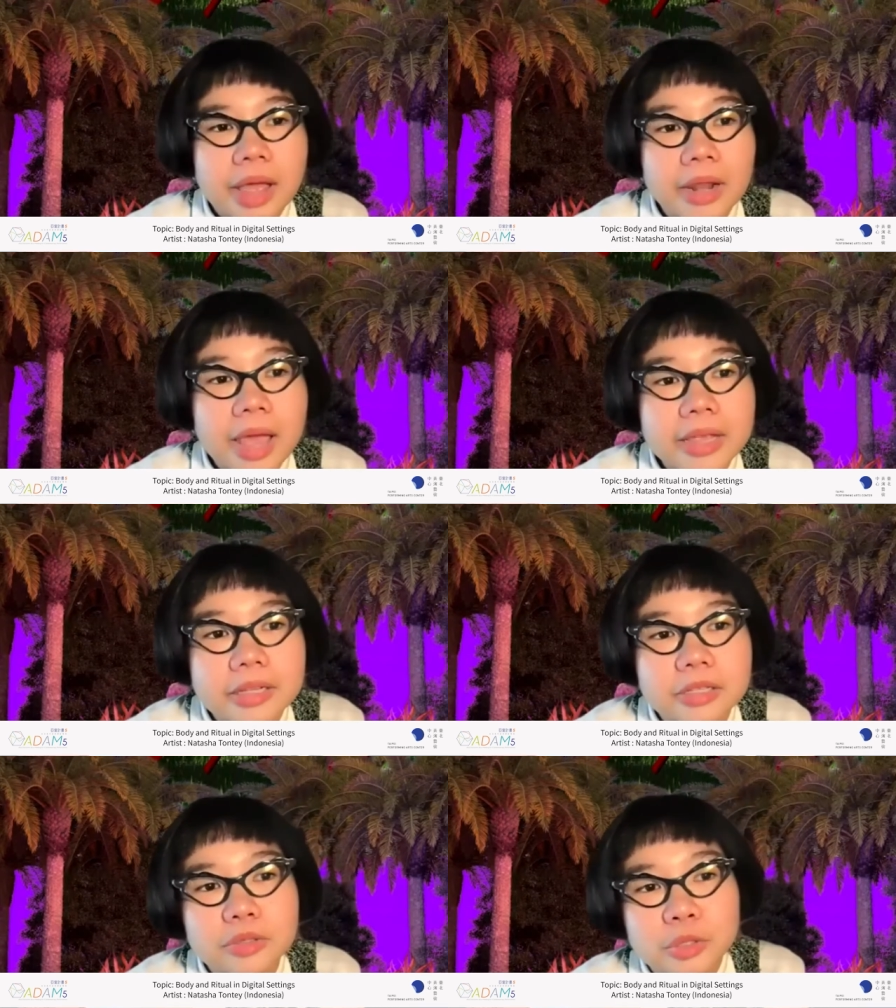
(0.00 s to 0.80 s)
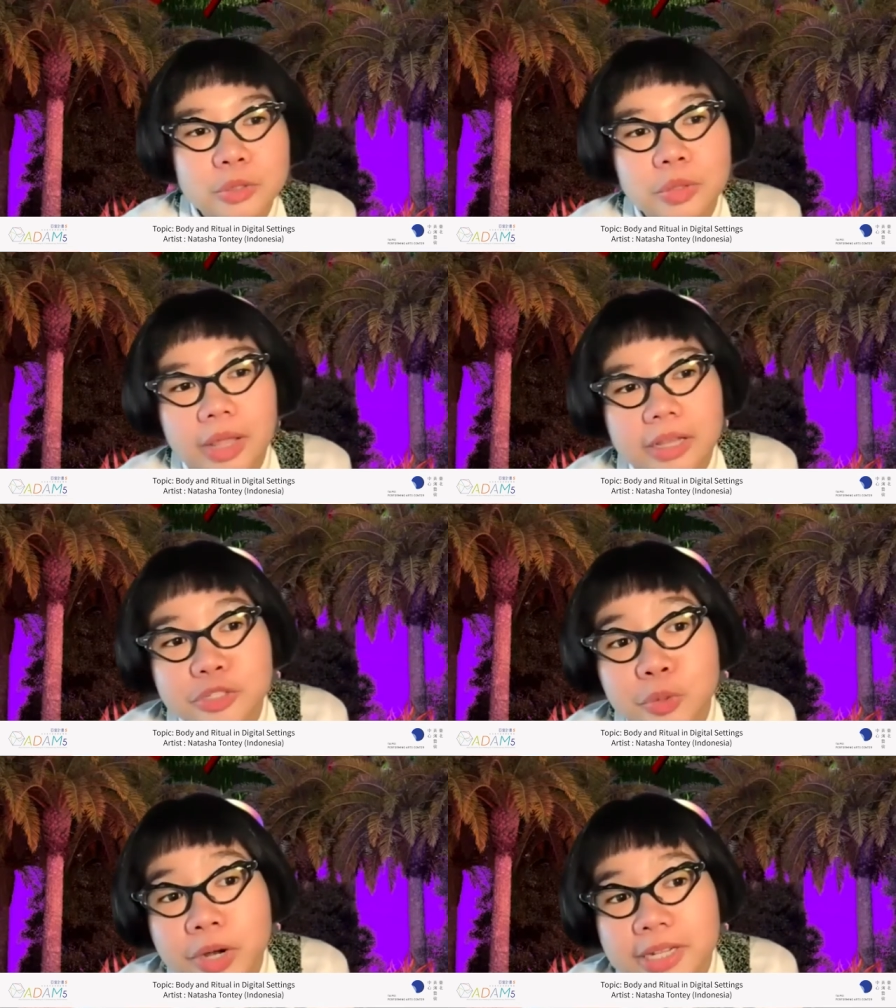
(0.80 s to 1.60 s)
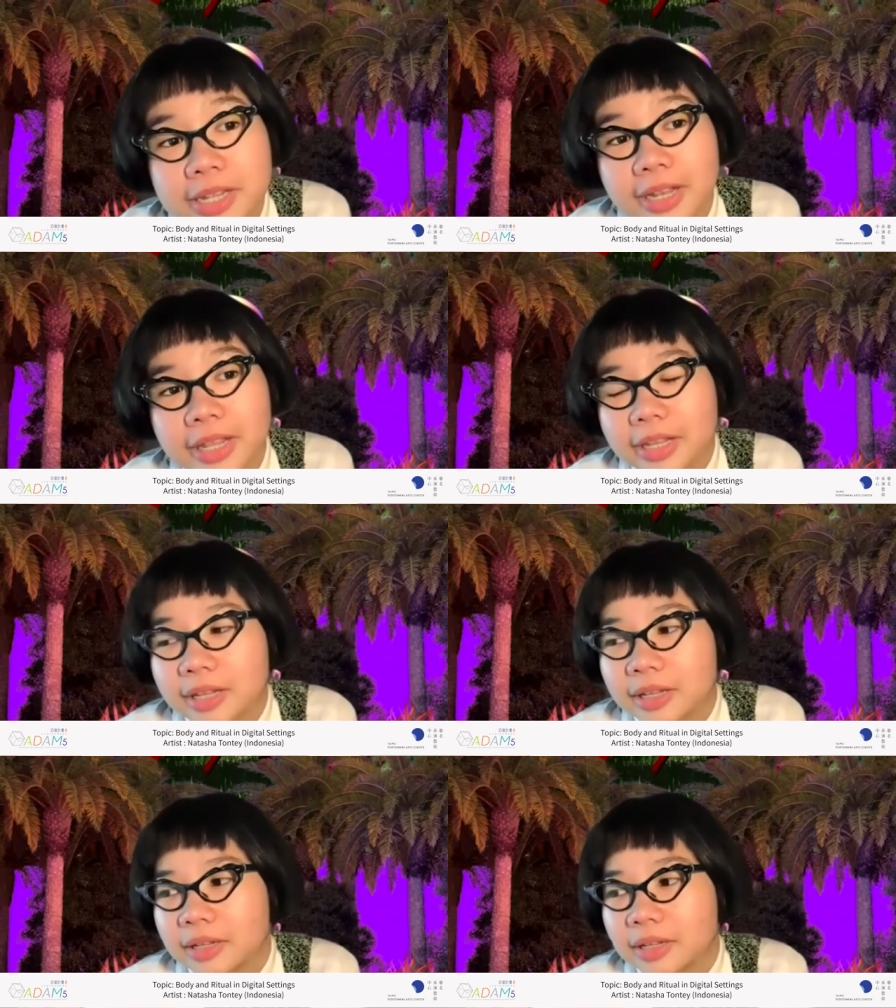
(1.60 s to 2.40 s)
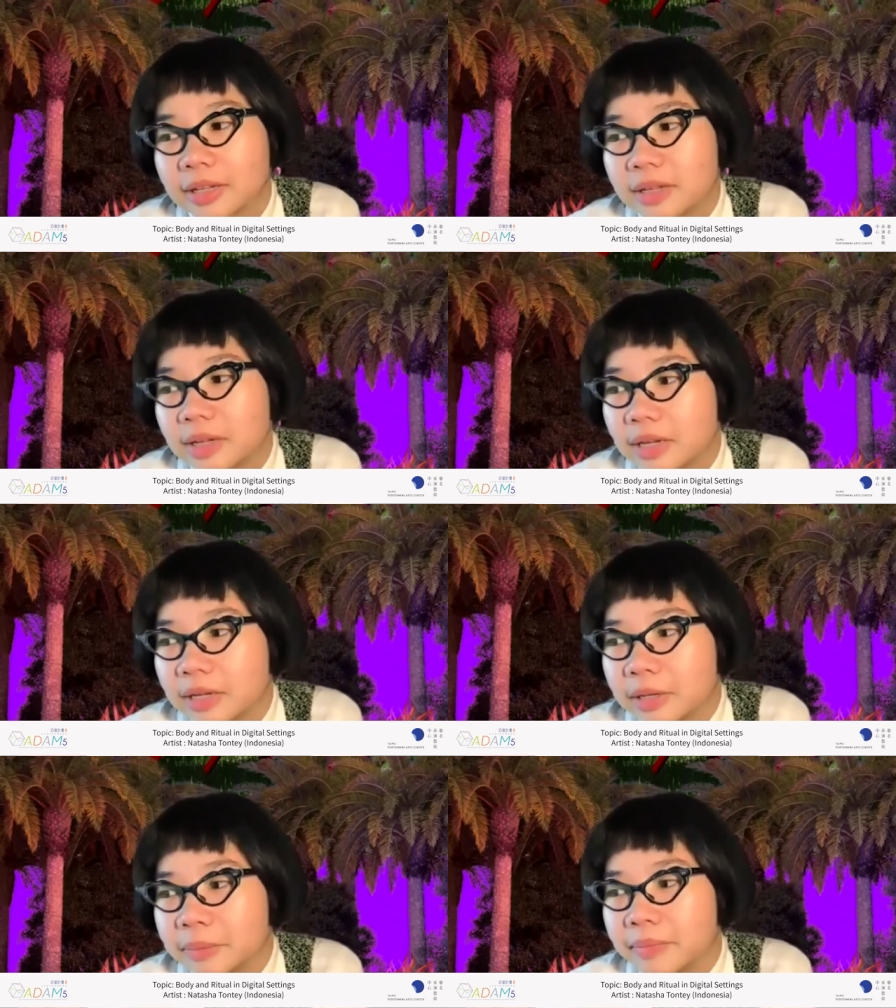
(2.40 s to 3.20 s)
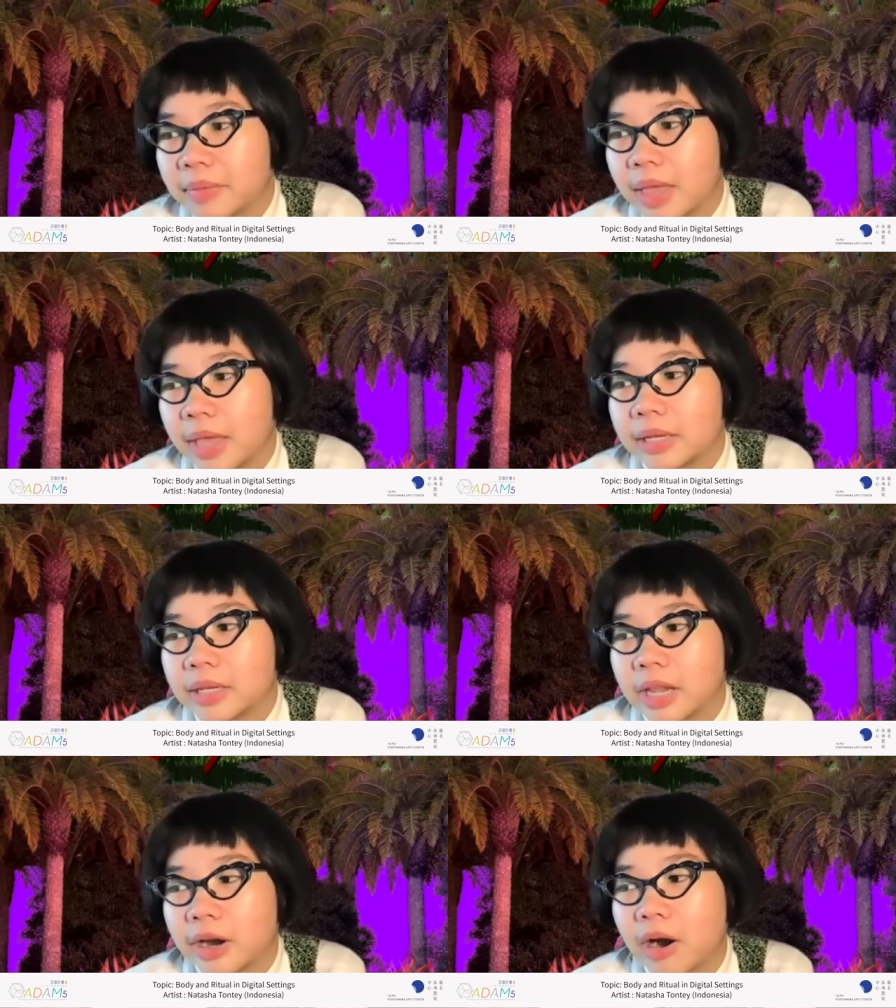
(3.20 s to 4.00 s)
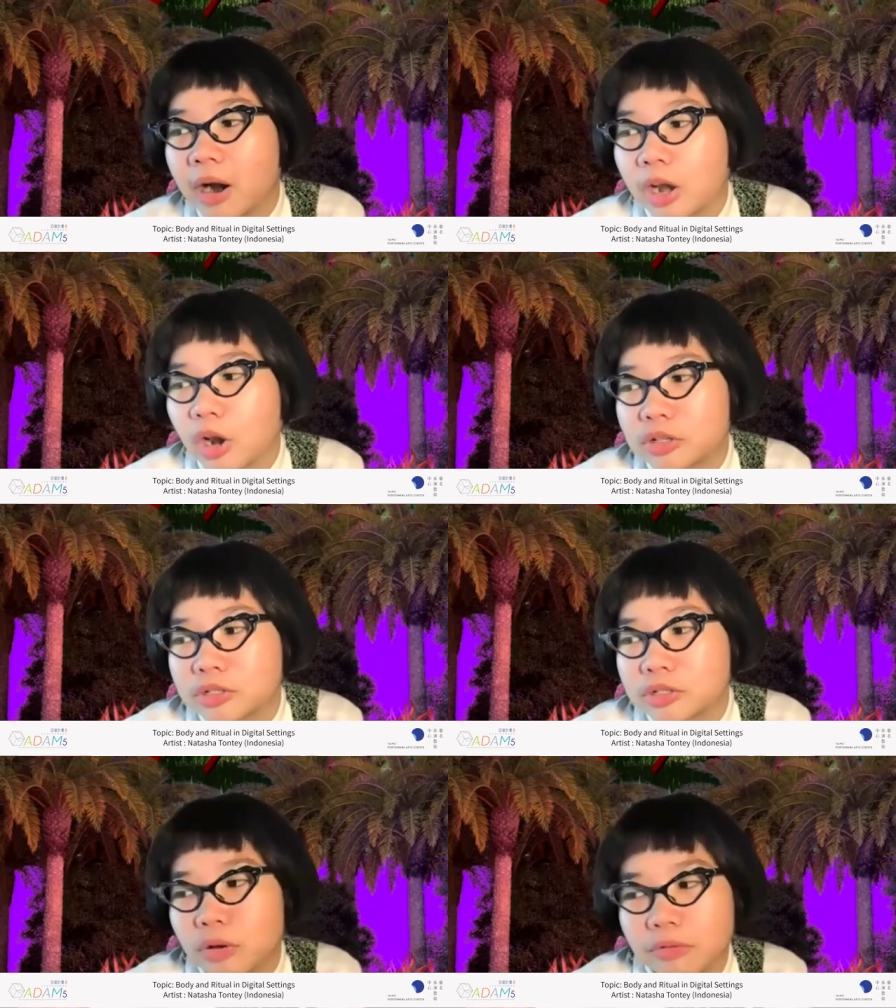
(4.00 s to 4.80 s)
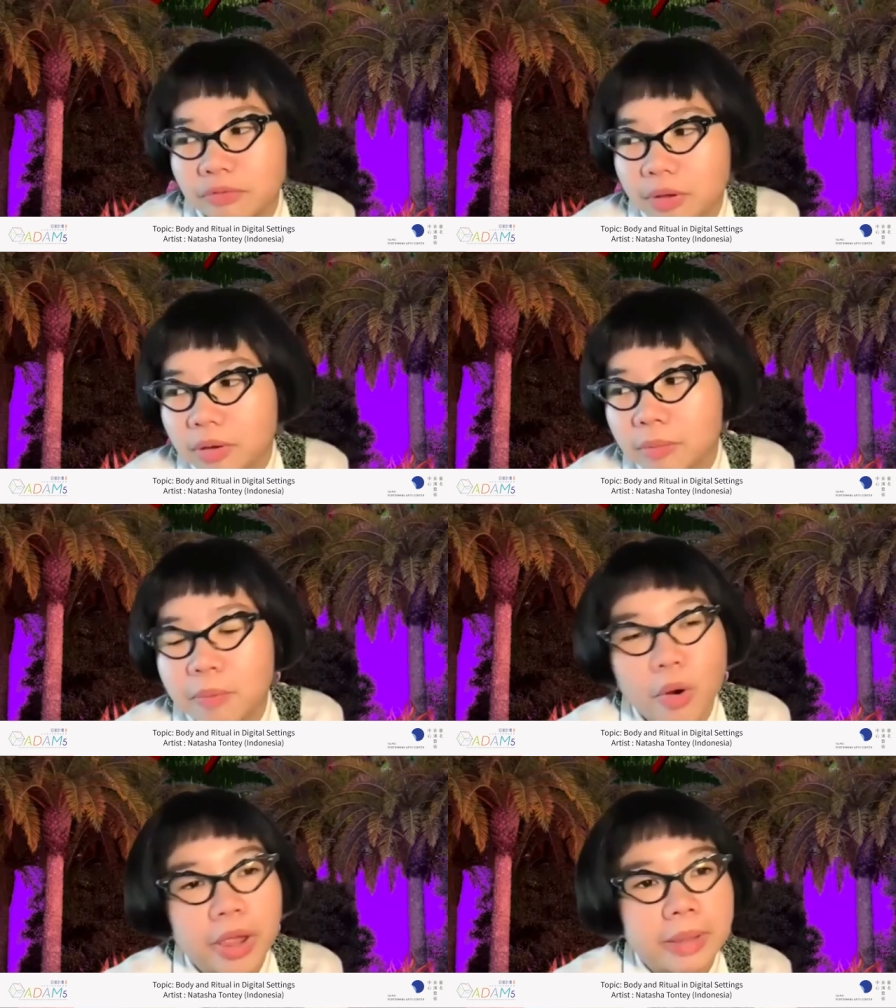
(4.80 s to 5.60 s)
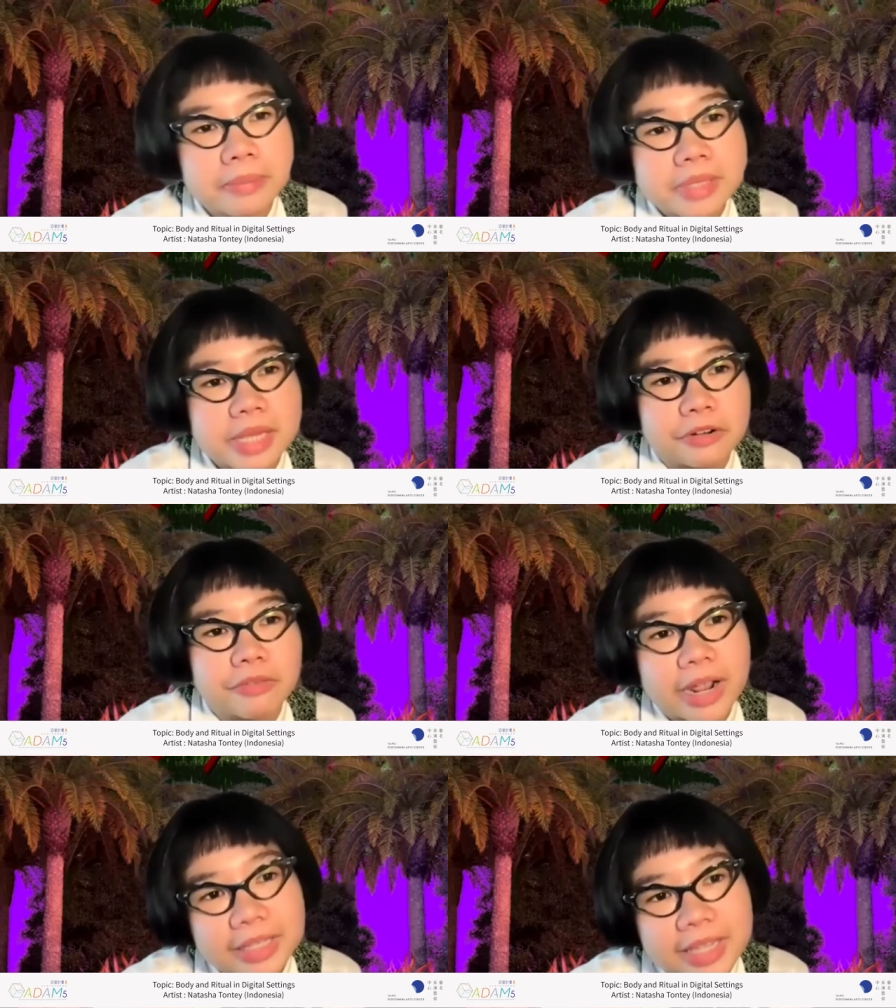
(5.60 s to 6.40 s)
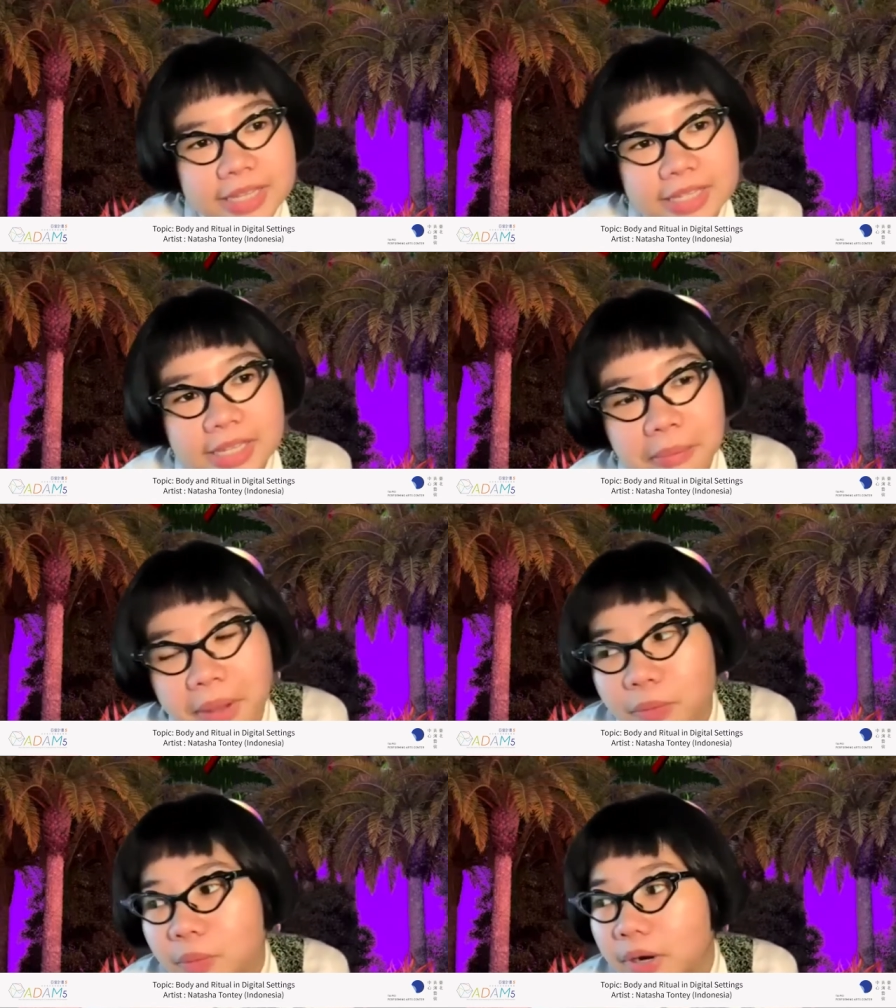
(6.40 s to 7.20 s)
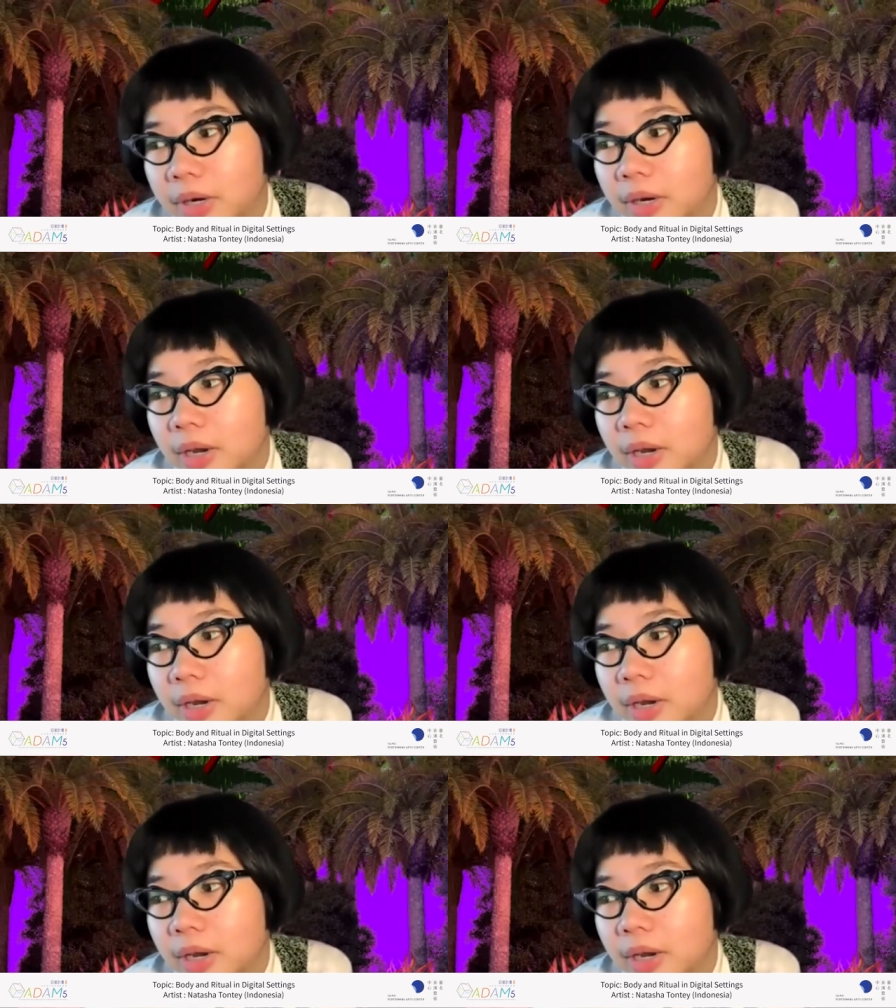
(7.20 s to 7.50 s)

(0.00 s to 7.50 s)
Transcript: like to do like storytelling, and there are lots of poems and writings in my work.